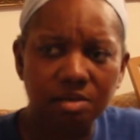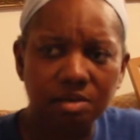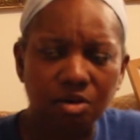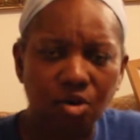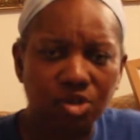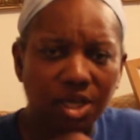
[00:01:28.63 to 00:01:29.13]

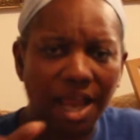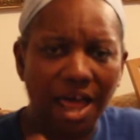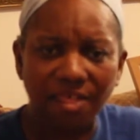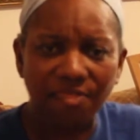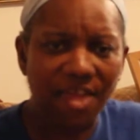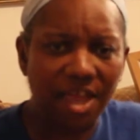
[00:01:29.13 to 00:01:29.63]
and there's a lot
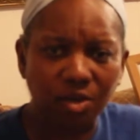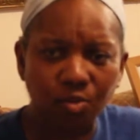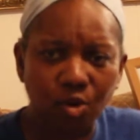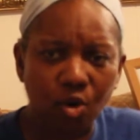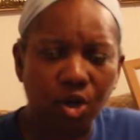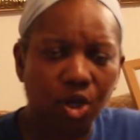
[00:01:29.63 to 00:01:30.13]
of things
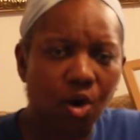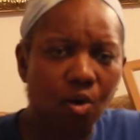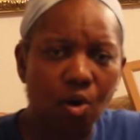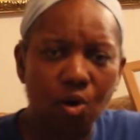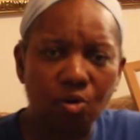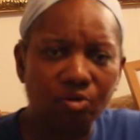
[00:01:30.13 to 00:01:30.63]
we're going to go
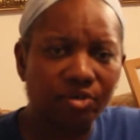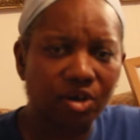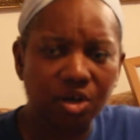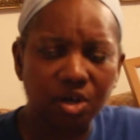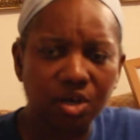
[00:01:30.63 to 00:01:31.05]
over